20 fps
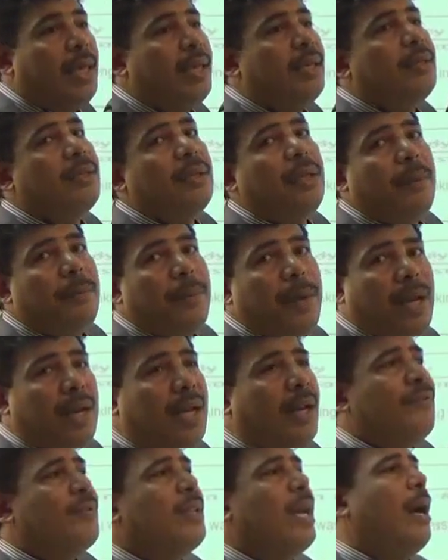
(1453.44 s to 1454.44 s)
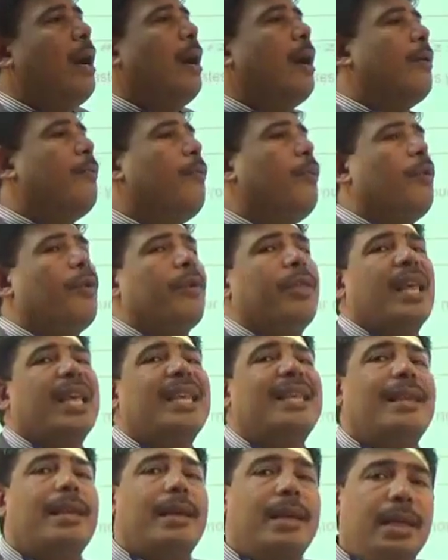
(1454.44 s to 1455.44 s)
These 3 paragraphs are
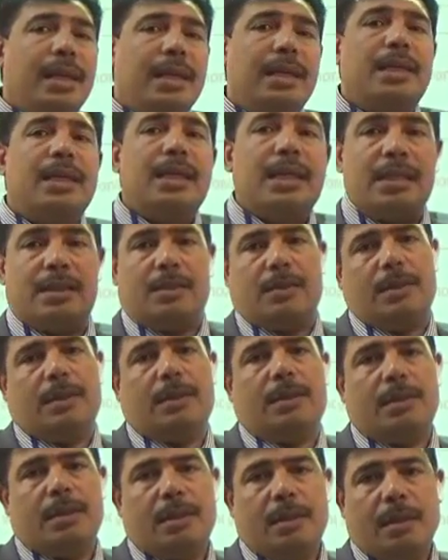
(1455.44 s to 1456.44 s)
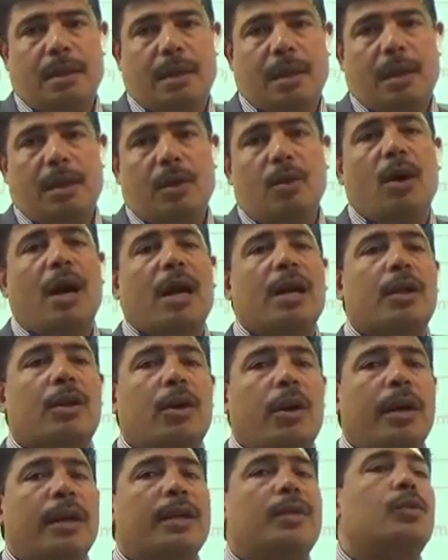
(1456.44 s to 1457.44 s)
for the 3 reasons you
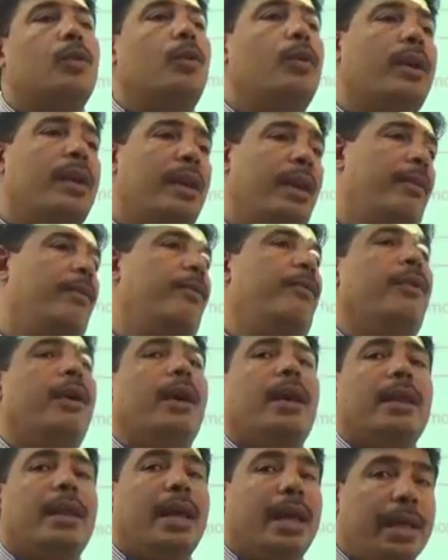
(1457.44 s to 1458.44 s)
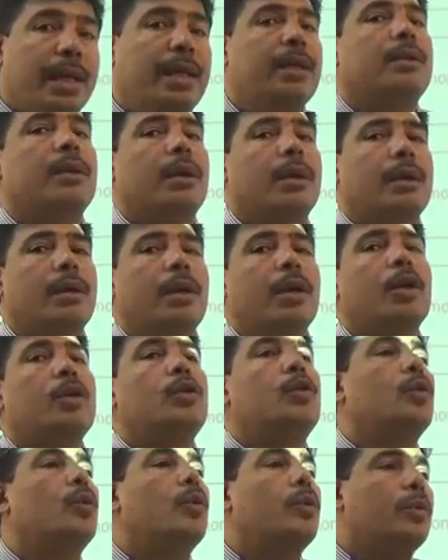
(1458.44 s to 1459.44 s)
are going to give the
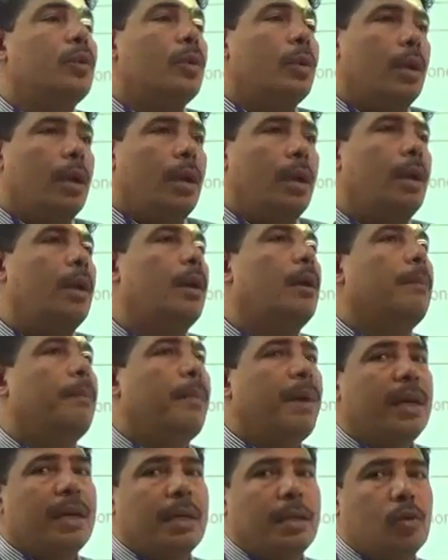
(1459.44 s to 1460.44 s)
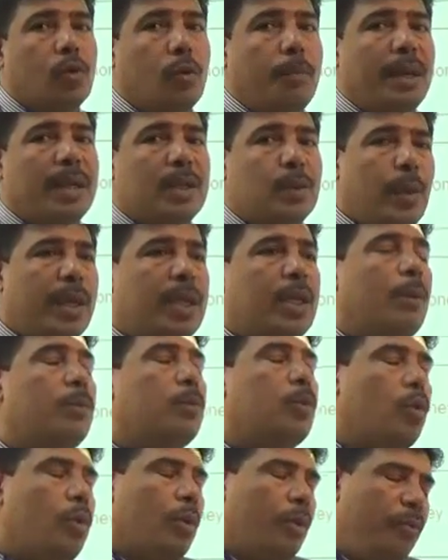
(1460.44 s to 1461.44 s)
reader to
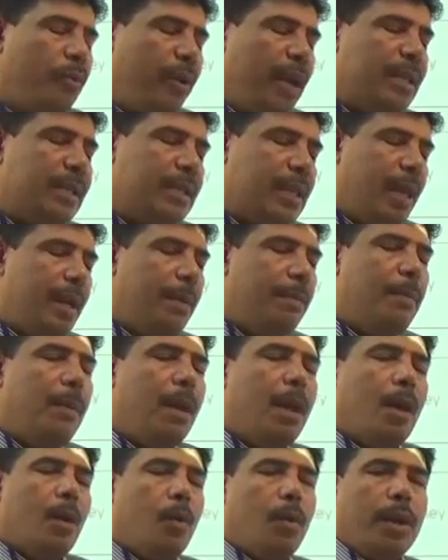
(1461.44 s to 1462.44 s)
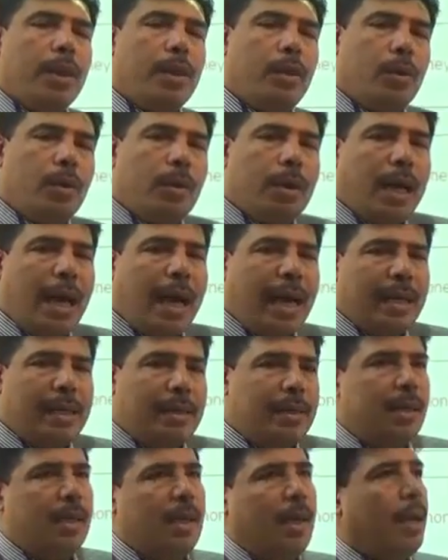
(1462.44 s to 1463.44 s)
persuade him, to convince him with your
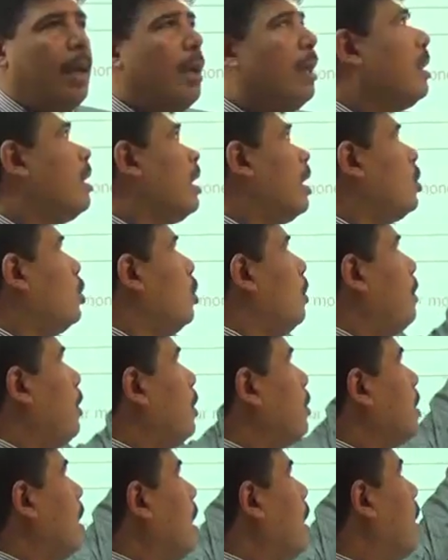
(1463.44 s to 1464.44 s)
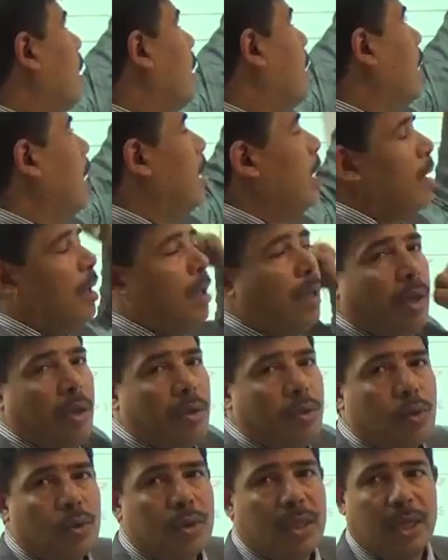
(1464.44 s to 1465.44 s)
idea that you put in
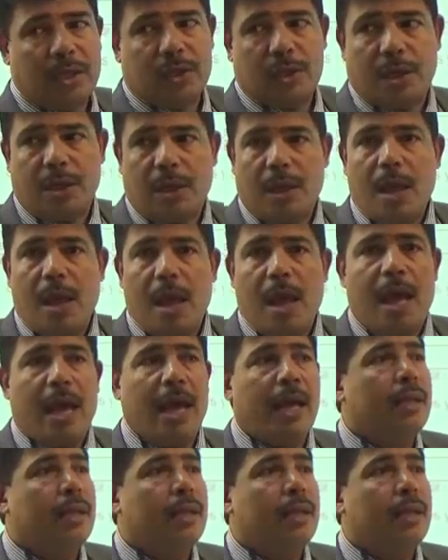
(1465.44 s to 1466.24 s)
the introduction.